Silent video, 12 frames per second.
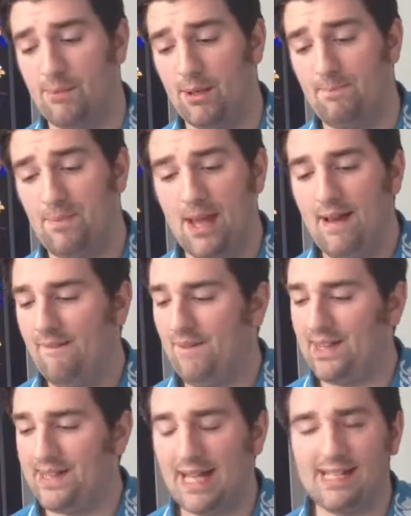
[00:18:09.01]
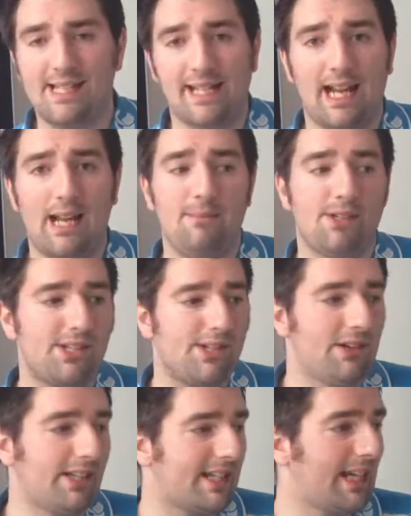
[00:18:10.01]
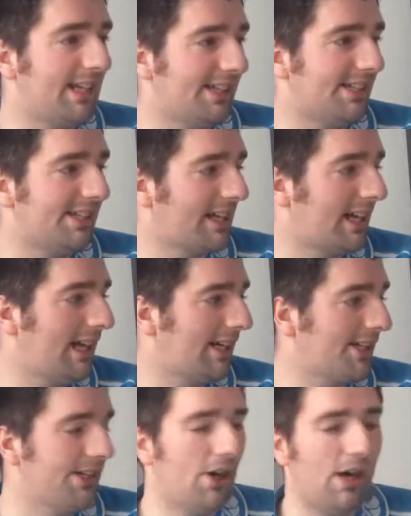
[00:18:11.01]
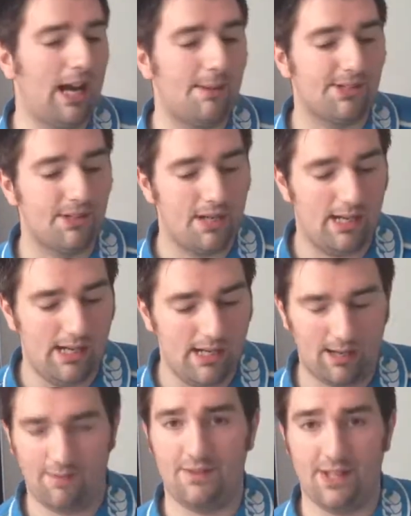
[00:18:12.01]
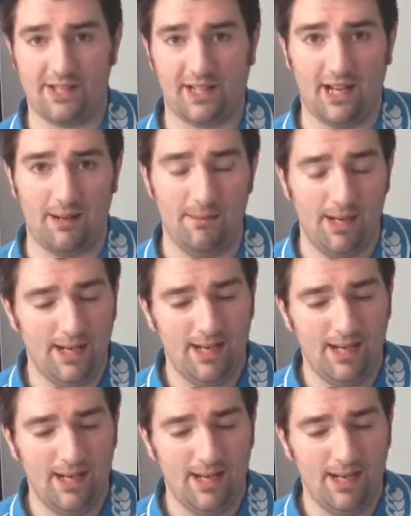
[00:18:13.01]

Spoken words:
But fantastic game, psyched to get this into the collection. I absolutely love this game.